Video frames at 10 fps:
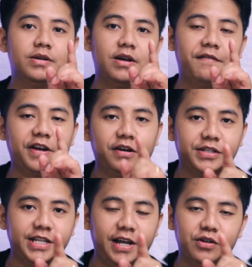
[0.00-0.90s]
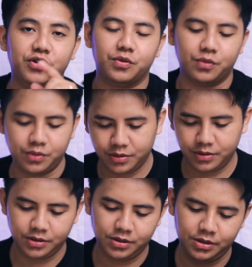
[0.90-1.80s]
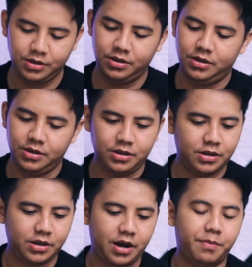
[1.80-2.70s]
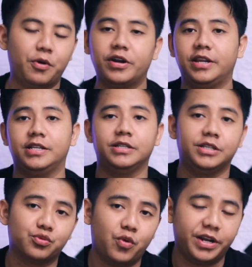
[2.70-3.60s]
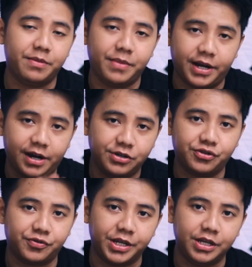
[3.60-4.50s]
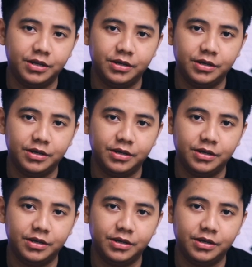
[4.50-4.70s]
I forgot to tell you, I bought this one in my country.